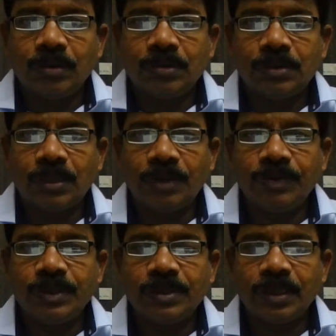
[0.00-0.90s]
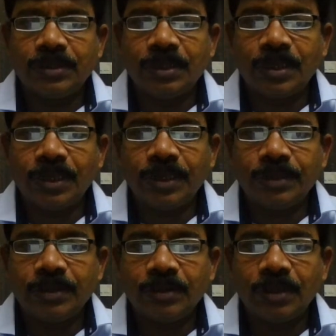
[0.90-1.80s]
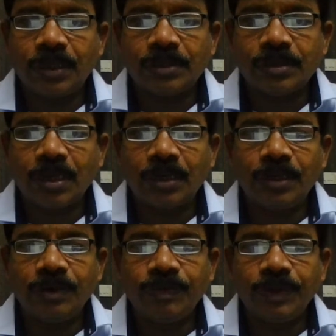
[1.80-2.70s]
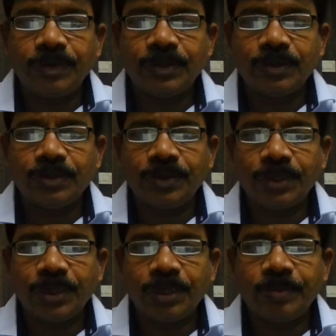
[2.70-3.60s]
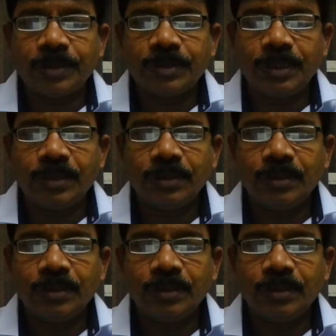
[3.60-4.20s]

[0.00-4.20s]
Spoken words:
service ledger creation, that is audit fee with 28%.